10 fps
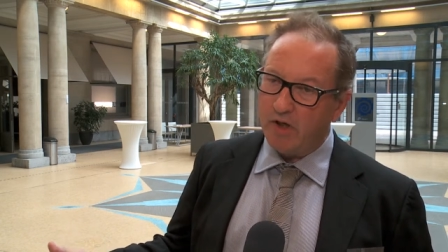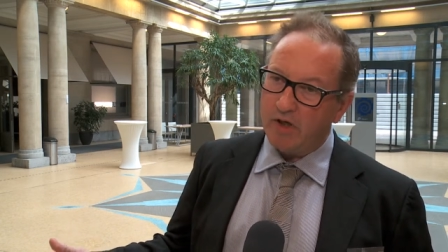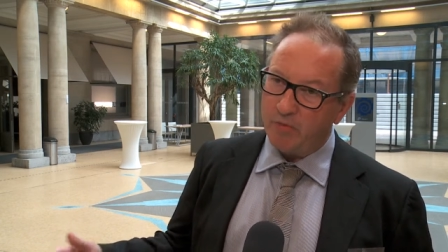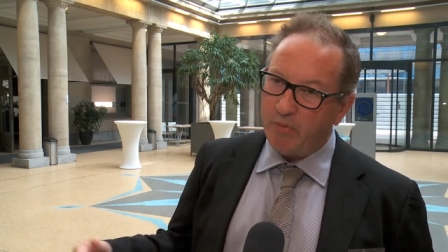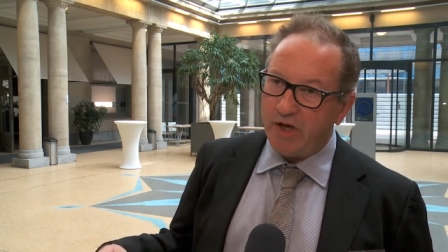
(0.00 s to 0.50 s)

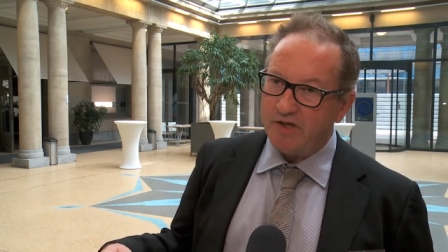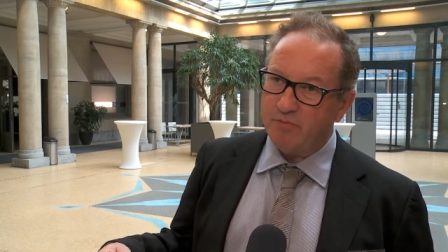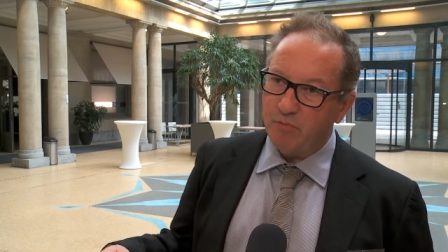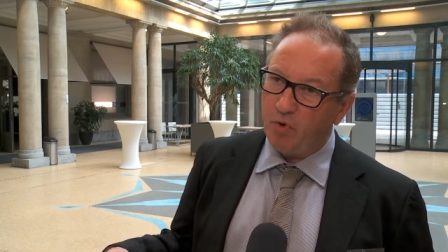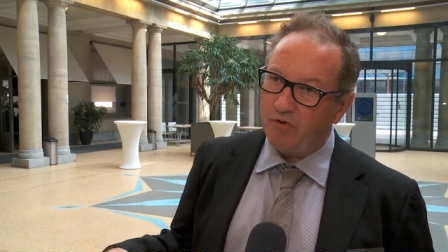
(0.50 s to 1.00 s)
compared to
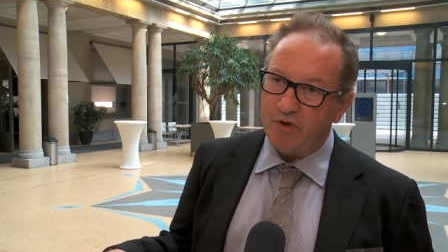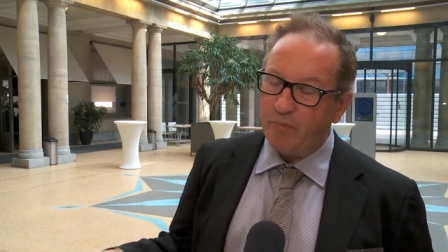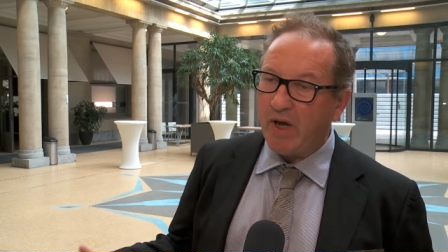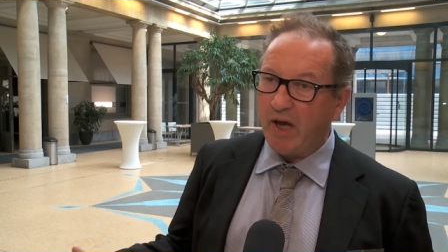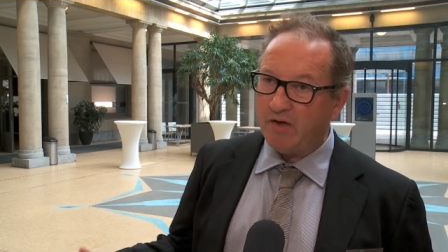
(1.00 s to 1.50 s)
more than
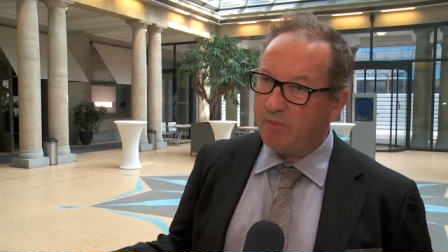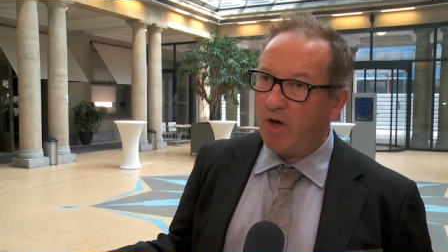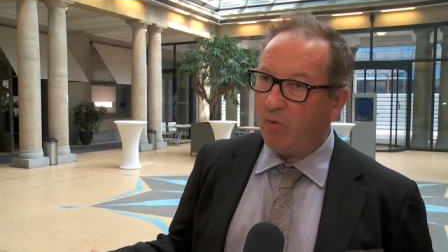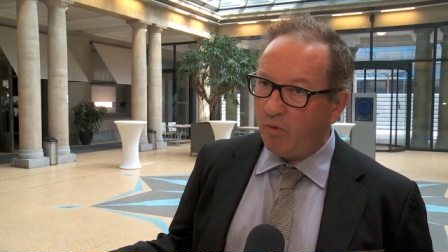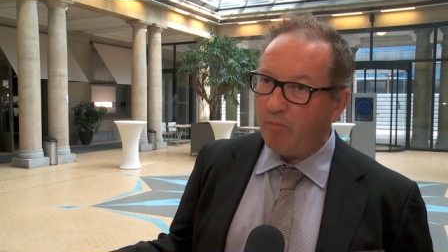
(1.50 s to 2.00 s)
£1,
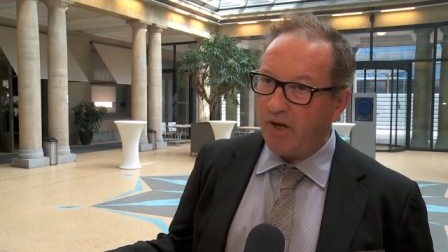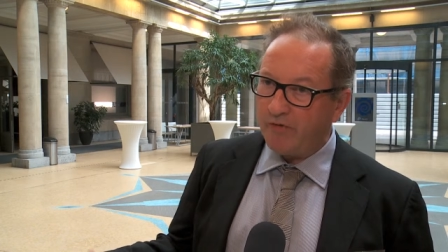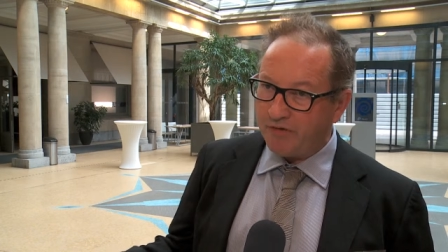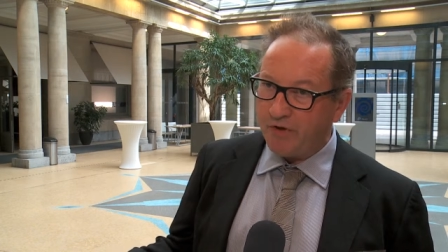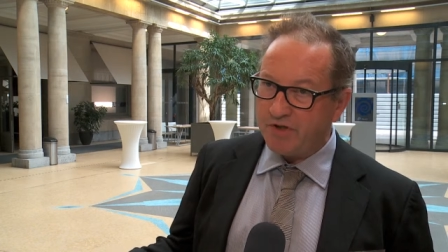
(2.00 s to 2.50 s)
about
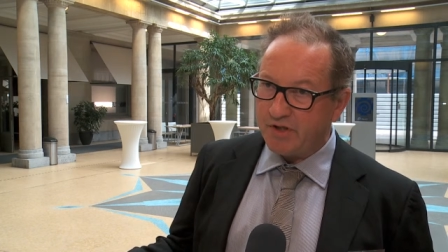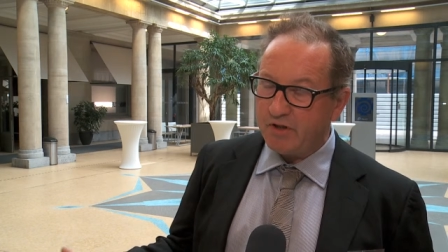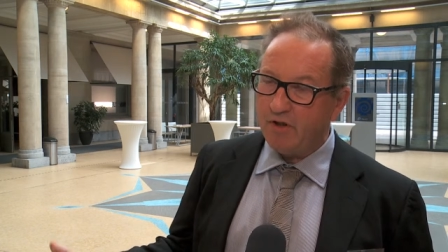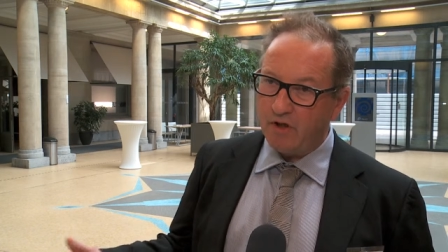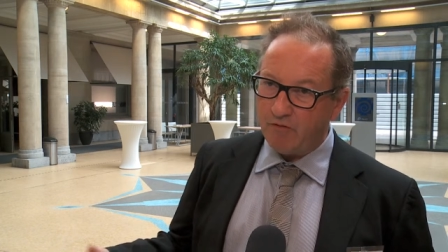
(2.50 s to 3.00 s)
£1.30
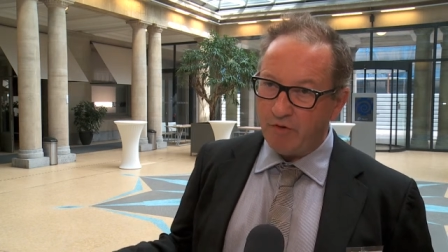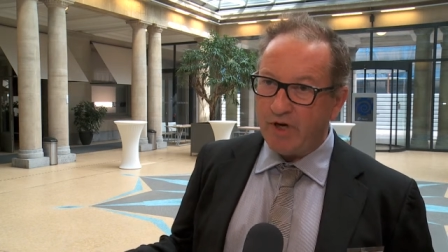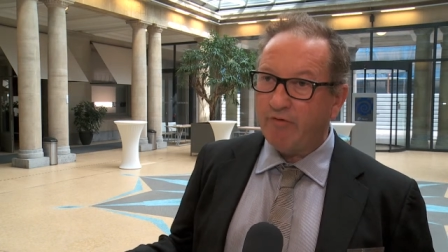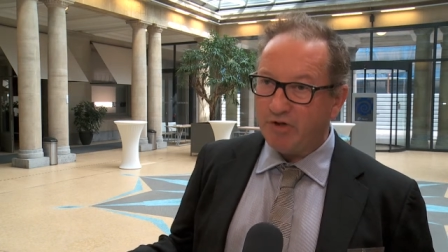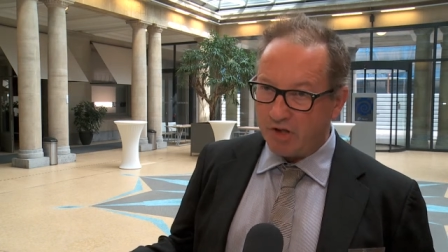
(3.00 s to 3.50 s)
for an
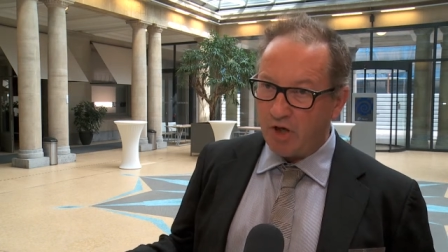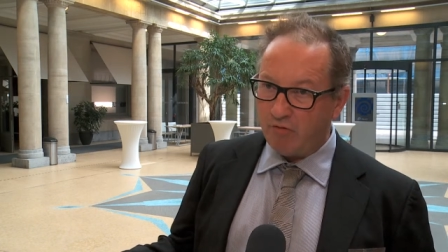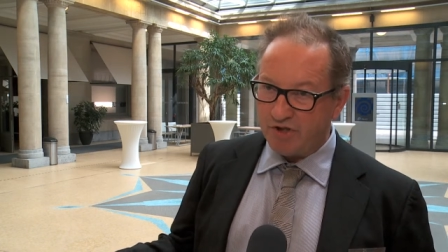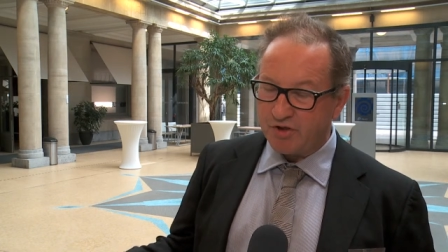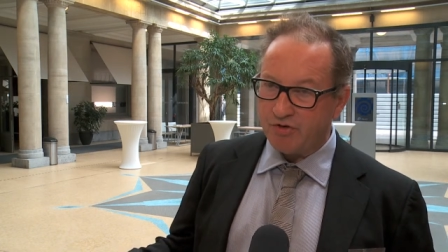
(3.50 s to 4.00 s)
average
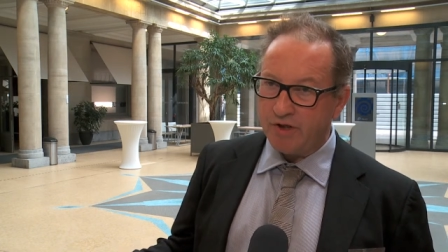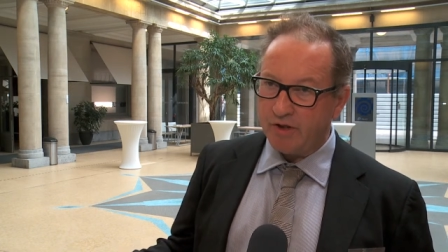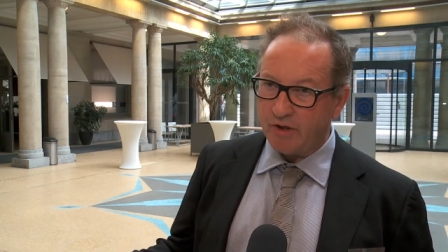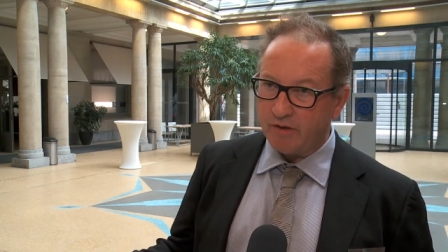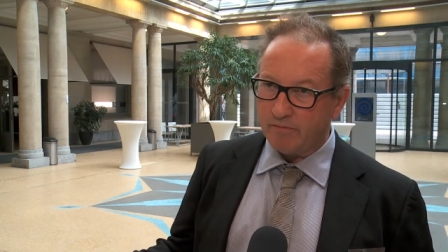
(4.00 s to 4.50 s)
low-risk
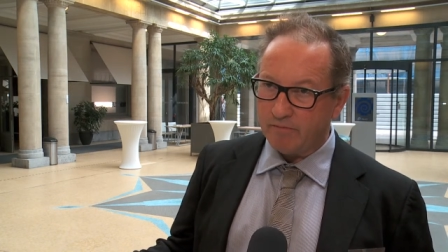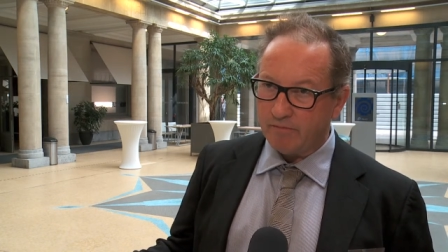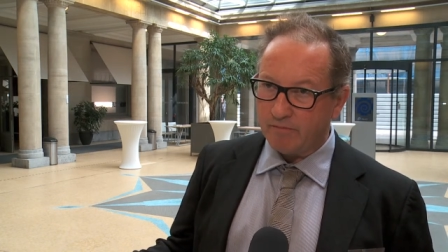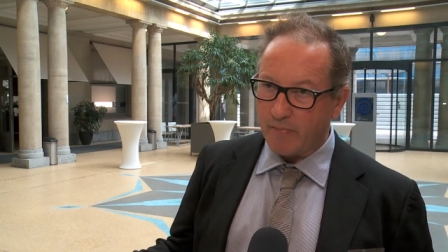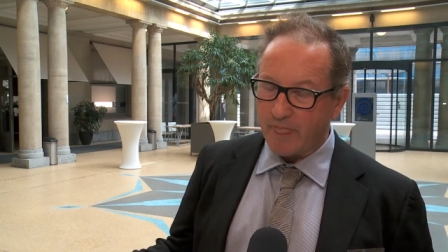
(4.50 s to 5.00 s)
drinker.
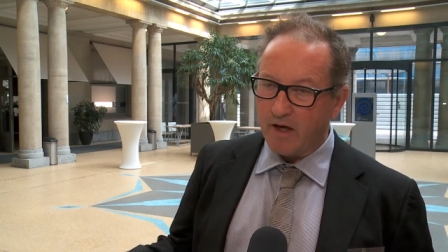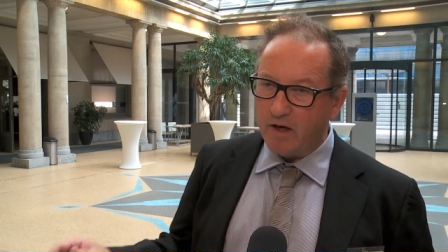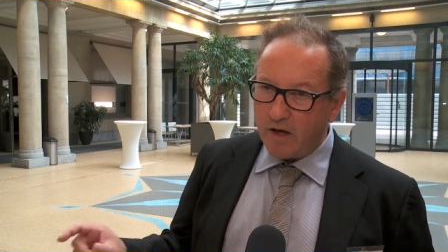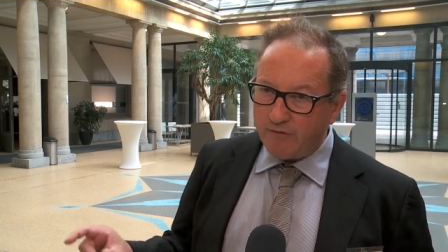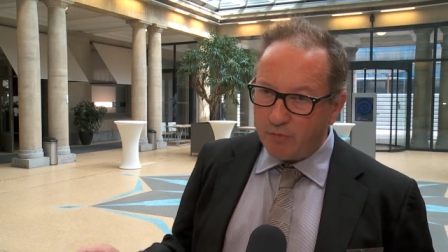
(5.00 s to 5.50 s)

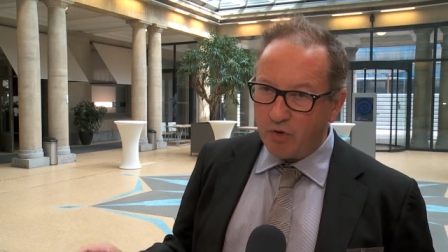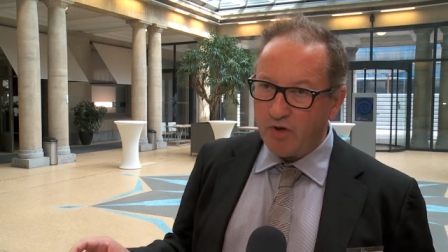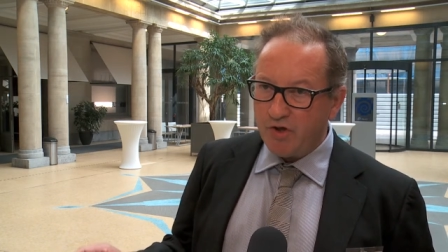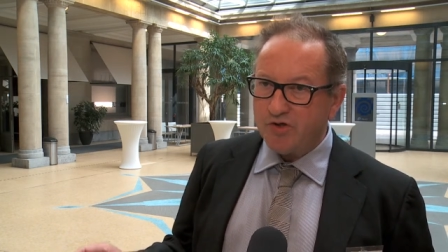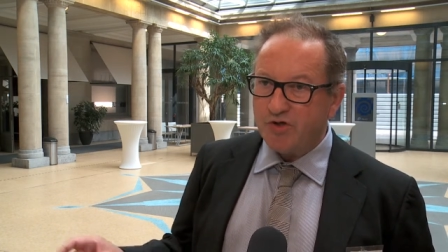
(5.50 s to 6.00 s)
If you put
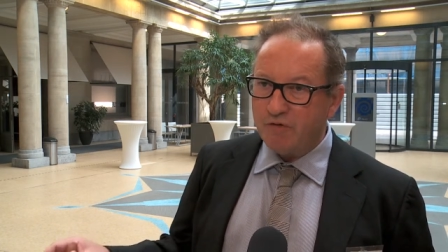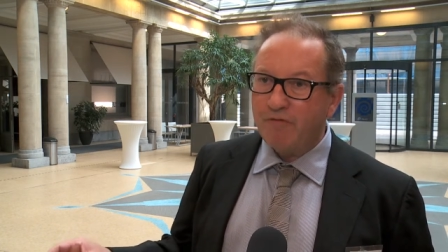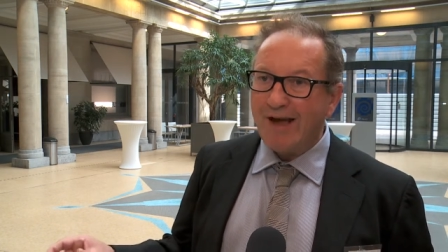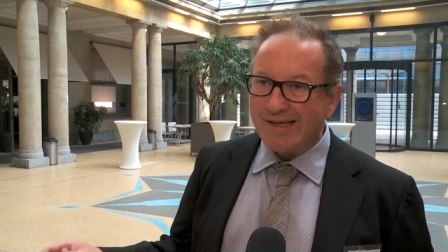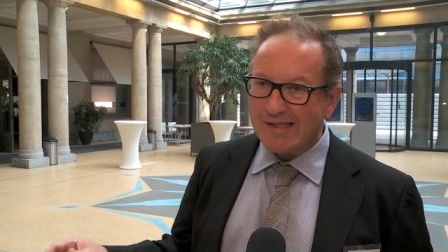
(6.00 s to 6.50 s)
those two
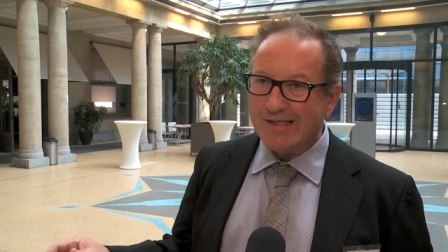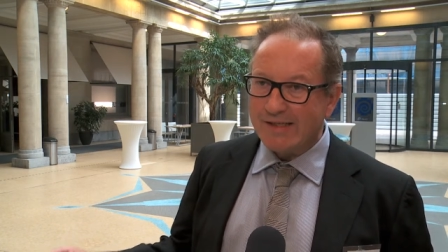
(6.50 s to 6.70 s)
factors